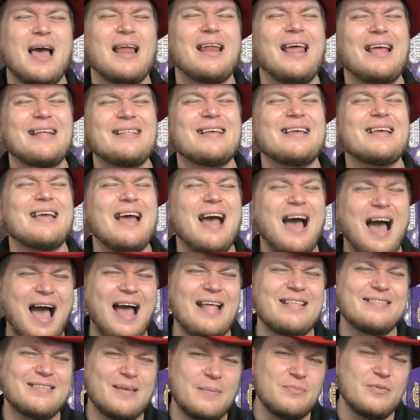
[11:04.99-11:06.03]
I like the
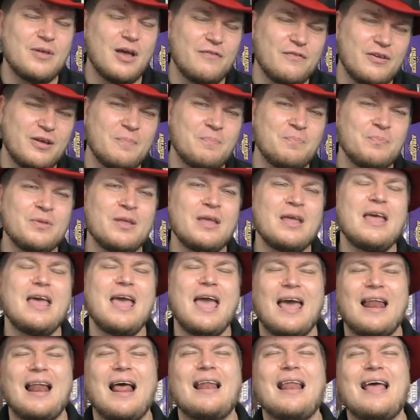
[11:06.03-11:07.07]
concept of it,
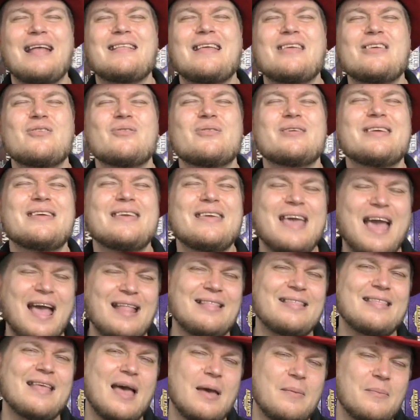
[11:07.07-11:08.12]
and I like that you
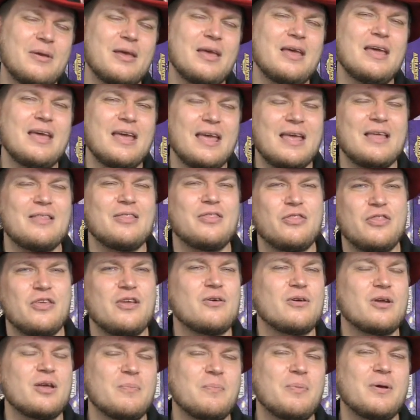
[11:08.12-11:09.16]
get them in
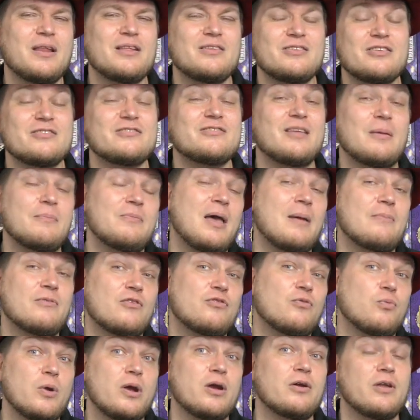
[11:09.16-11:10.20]
theory. But it just sometimes
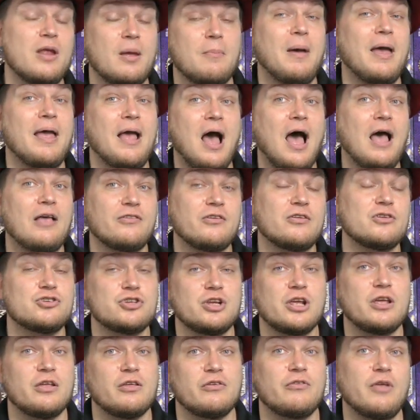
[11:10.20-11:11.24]
it's weird that my hostage
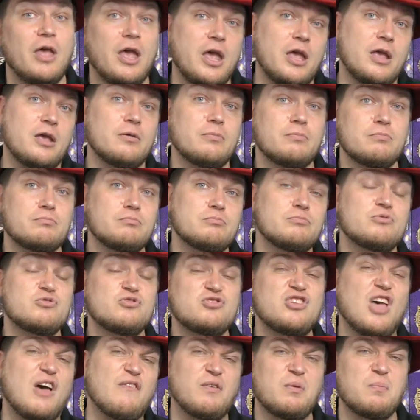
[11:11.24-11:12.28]
is a
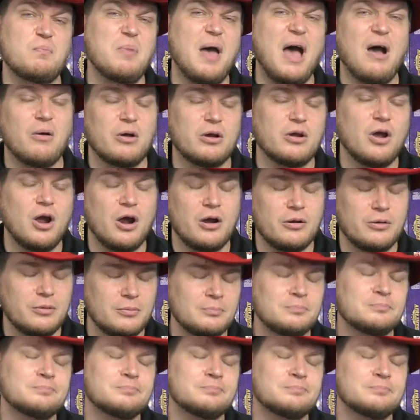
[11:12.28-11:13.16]
seven power card.